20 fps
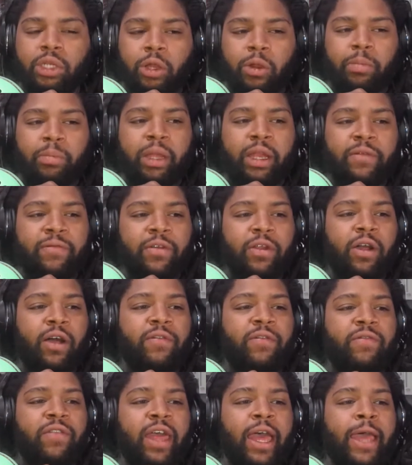benefit off
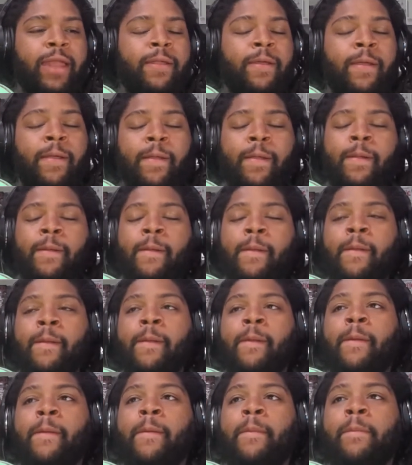of that.
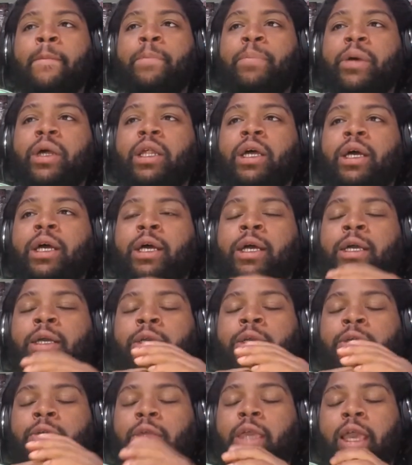
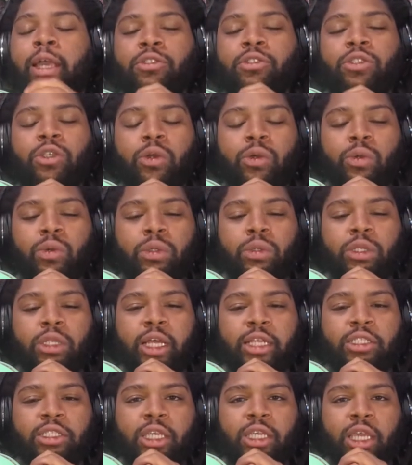But yeah. So
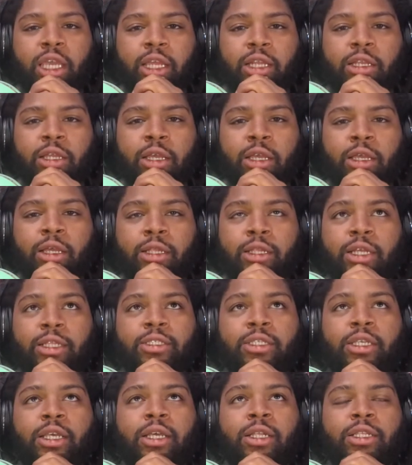let's
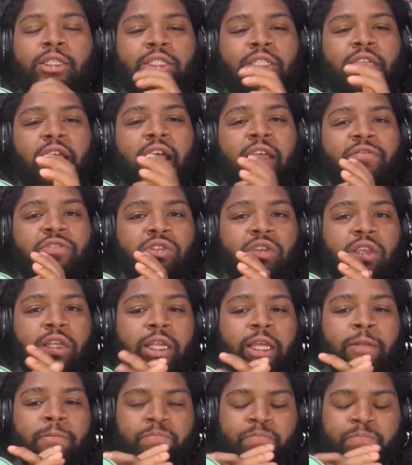dive straight
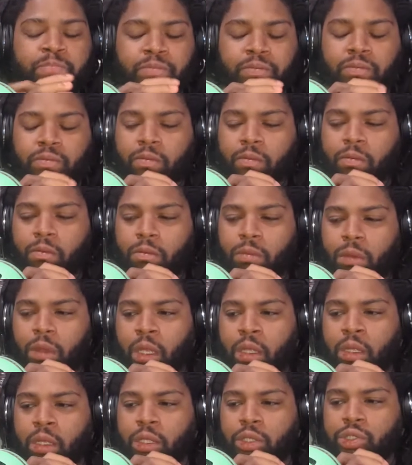in.
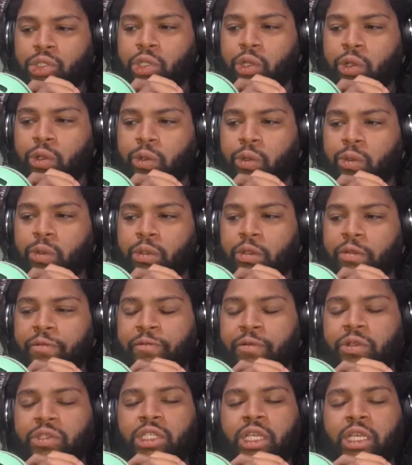So the
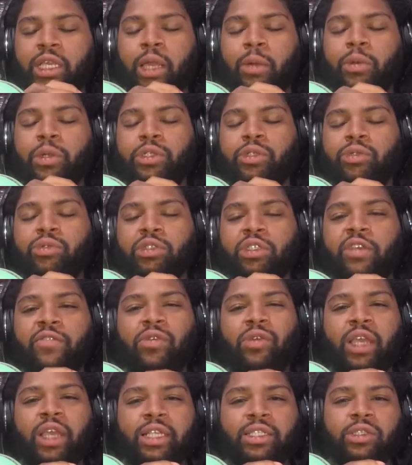first thing I want to do is give
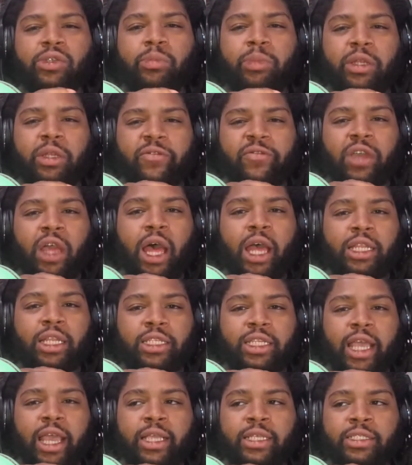you guys a little bit of
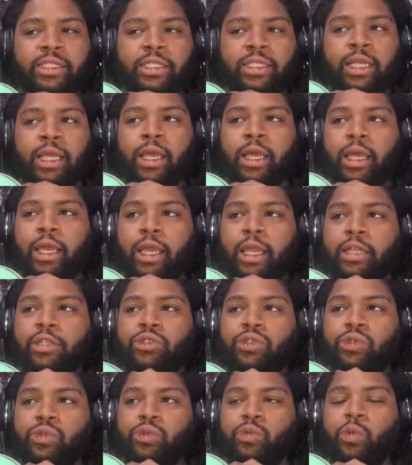context
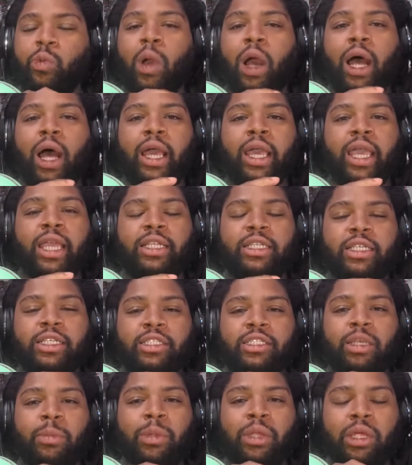into why I did
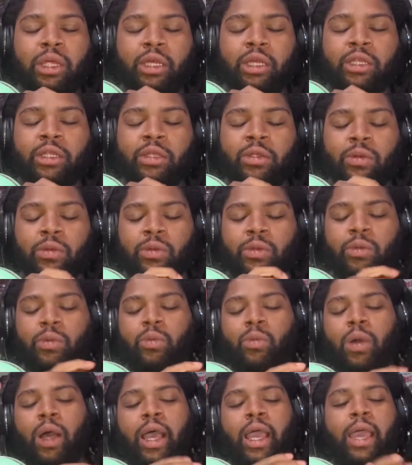some of the or
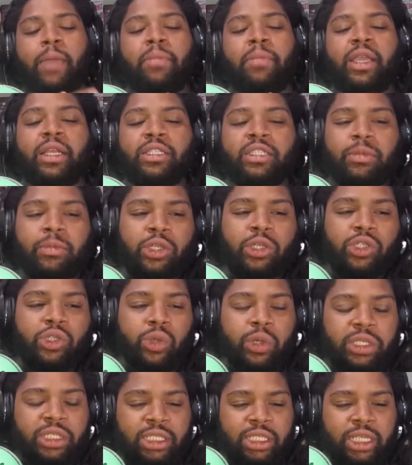why I made some of the
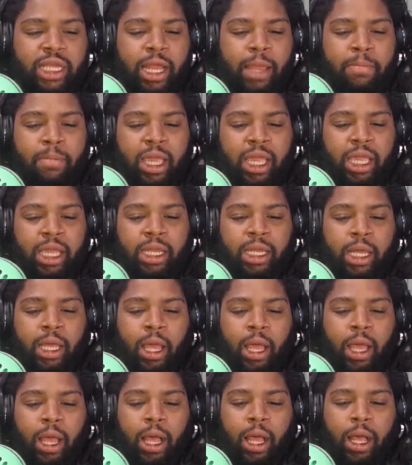choices that I made.
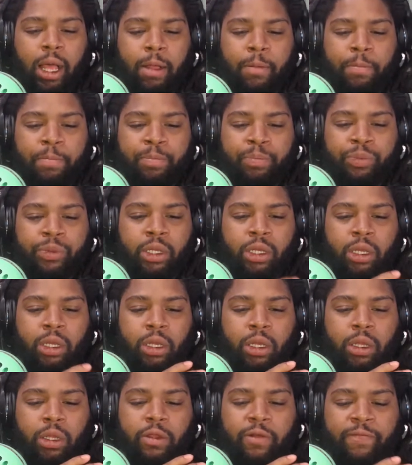Um,
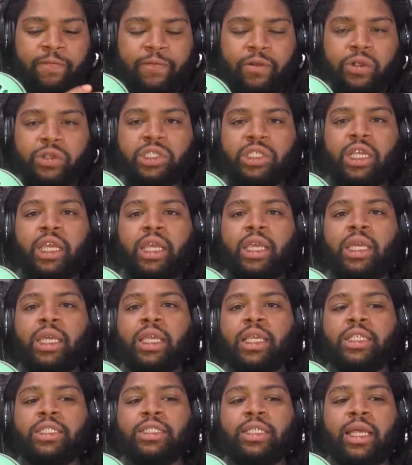the first
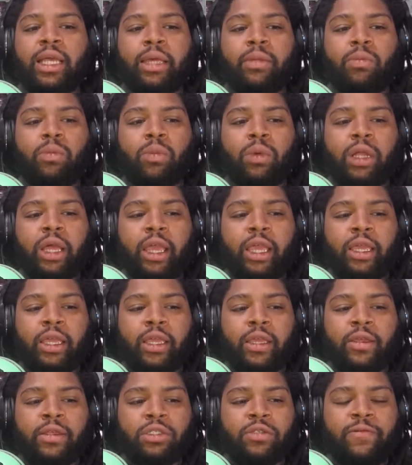thing is that when
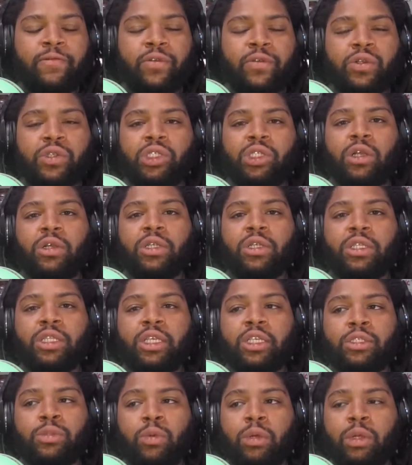I first started
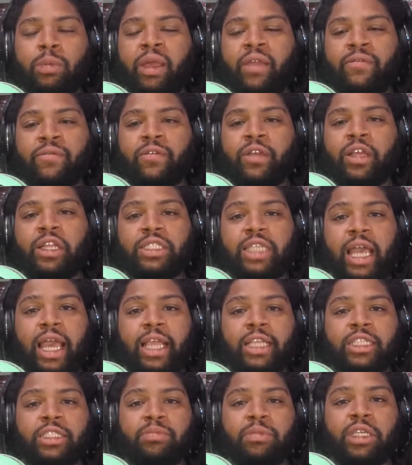this, one of my friends
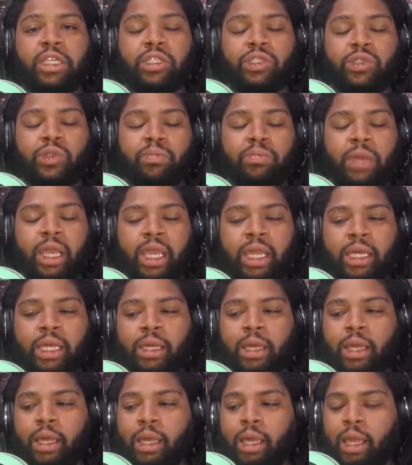asked me to make
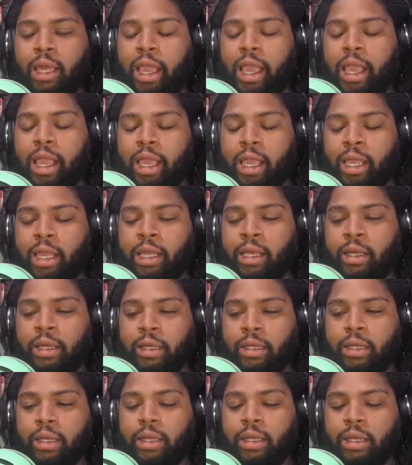a
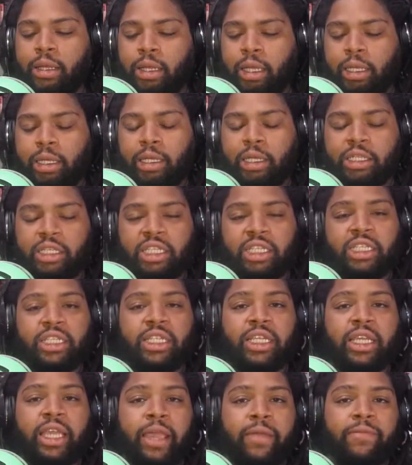a
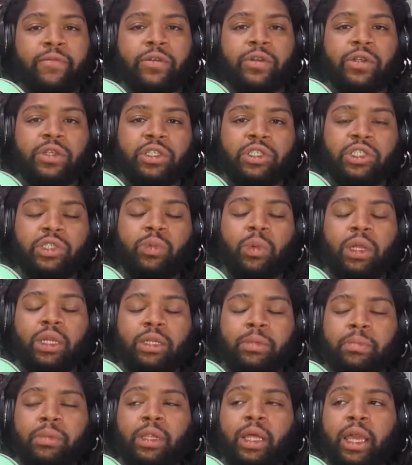D&D game for her because she wanted
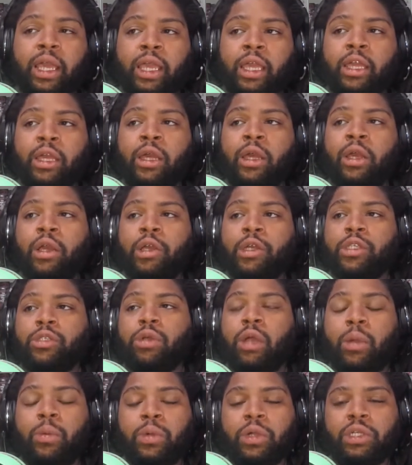to play. So
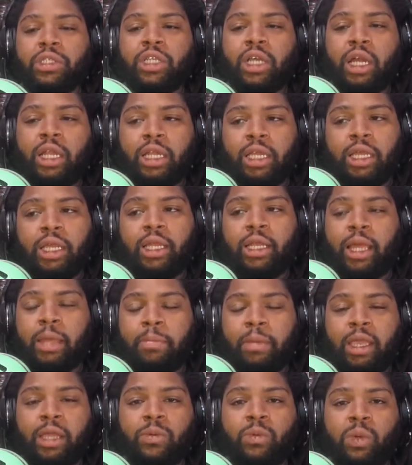I worked on it and I
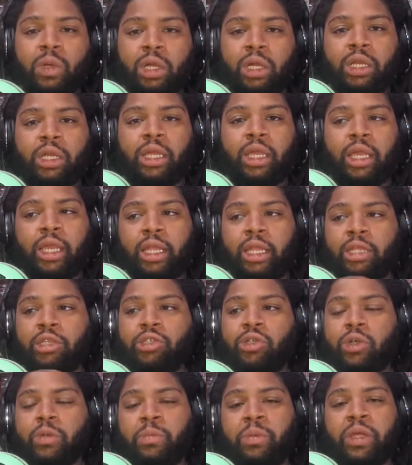made one, and it
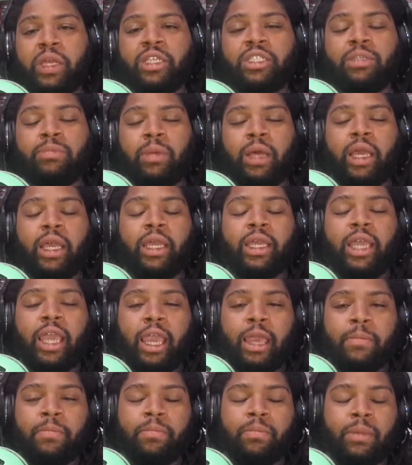took place in my
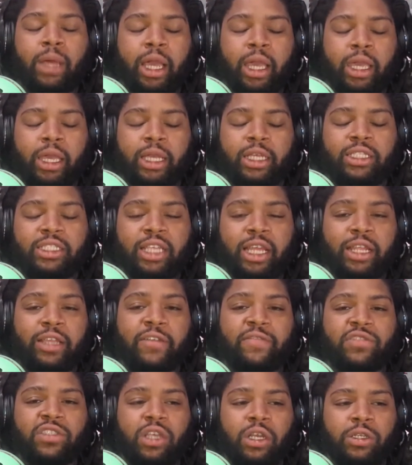setting
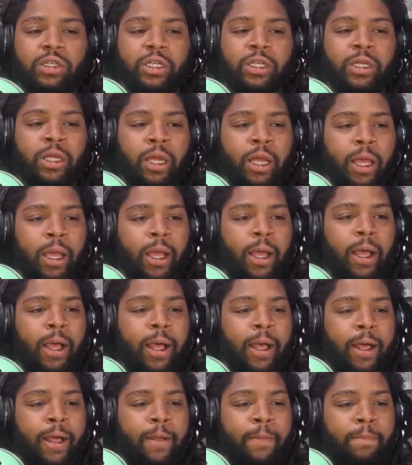of Sunder.
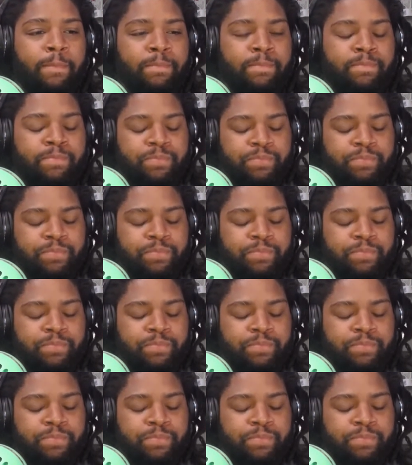Um,